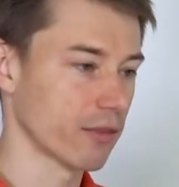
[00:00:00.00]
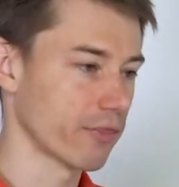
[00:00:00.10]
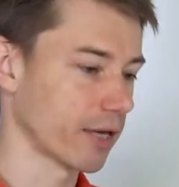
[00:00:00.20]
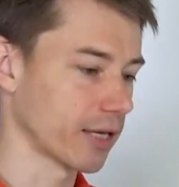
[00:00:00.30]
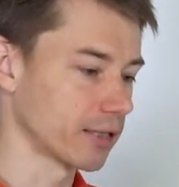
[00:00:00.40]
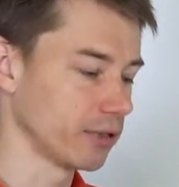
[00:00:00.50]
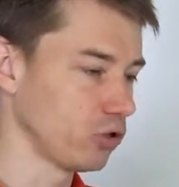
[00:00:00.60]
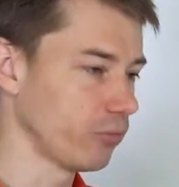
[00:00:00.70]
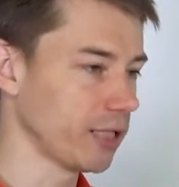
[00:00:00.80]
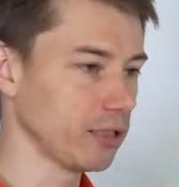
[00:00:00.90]
then
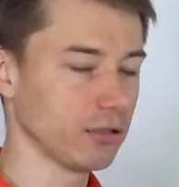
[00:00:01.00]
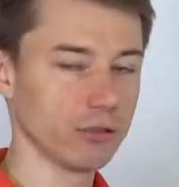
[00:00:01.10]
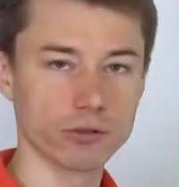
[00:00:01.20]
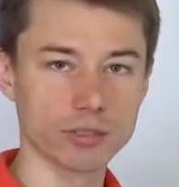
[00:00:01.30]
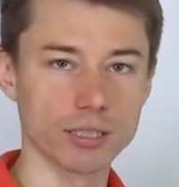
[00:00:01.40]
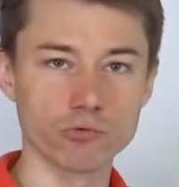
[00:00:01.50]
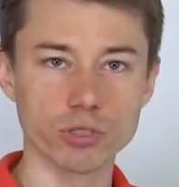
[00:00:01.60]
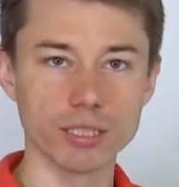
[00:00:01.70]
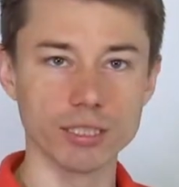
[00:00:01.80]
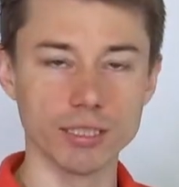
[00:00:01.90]
you may not
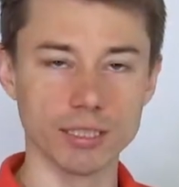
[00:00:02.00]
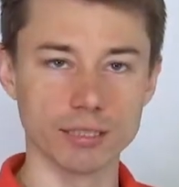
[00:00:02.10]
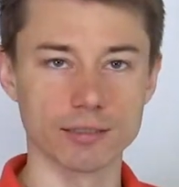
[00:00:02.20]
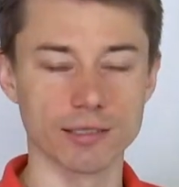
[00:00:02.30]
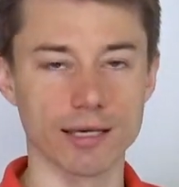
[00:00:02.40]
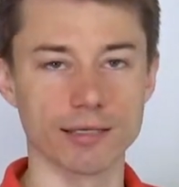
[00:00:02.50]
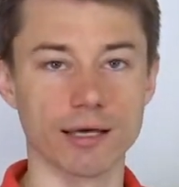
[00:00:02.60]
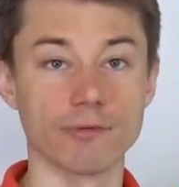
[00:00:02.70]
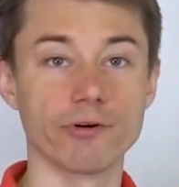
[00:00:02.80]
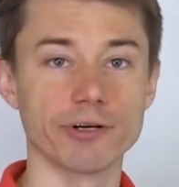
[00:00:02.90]
really need
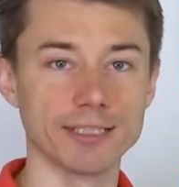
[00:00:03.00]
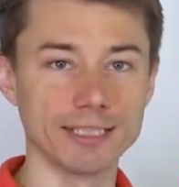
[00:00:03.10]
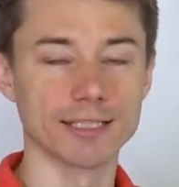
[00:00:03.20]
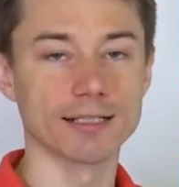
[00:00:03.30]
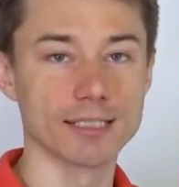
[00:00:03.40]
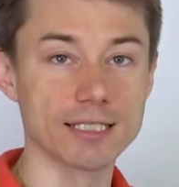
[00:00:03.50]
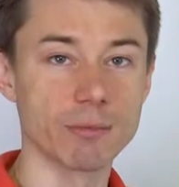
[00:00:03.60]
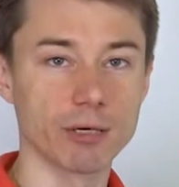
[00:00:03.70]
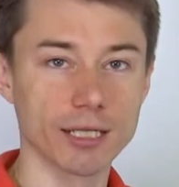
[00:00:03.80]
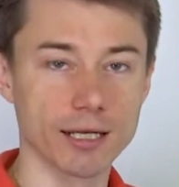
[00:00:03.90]
a, a, very detailed
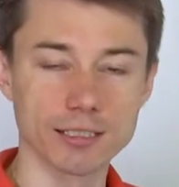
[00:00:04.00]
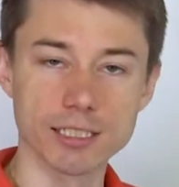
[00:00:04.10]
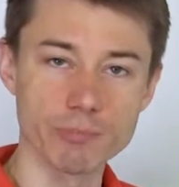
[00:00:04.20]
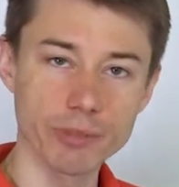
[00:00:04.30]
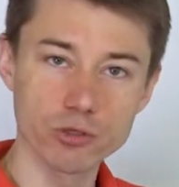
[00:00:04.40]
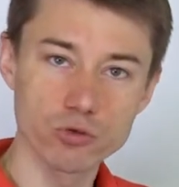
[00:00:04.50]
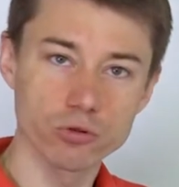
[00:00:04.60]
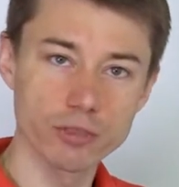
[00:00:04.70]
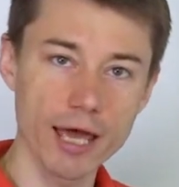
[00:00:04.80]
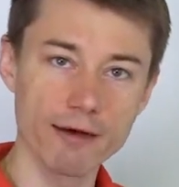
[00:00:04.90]
system analysis because you
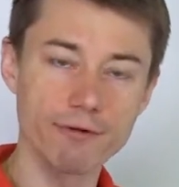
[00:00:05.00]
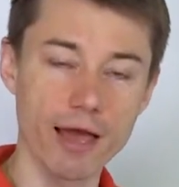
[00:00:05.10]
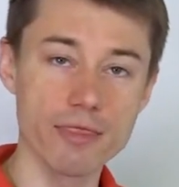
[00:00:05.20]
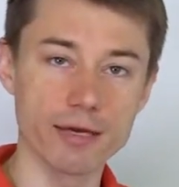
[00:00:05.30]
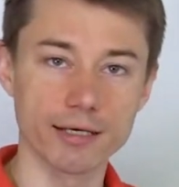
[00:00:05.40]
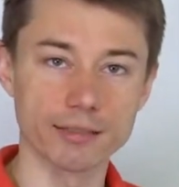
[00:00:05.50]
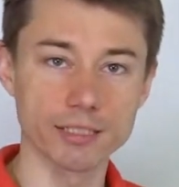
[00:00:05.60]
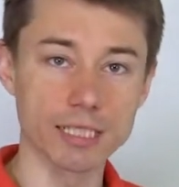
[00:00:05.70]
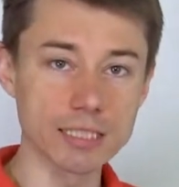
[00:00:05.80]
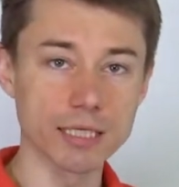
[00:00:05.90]
don't have any other
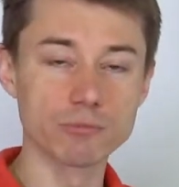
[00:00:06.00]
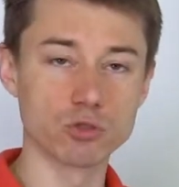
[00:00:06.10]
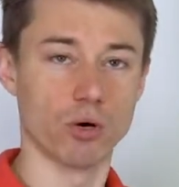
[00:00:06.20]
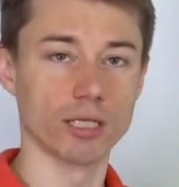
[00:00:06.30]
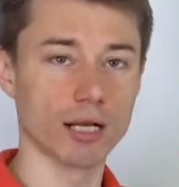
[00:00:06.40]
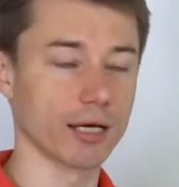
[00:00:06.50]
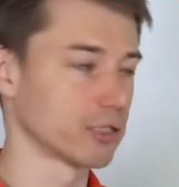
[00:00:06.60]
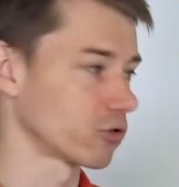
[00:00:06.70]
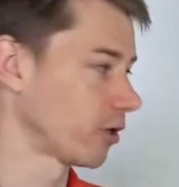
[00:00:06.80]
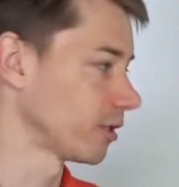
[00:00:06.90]
systems to
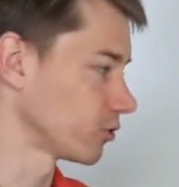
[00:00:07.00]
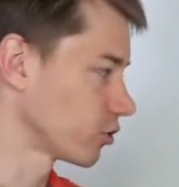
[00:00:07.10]
analyze, right?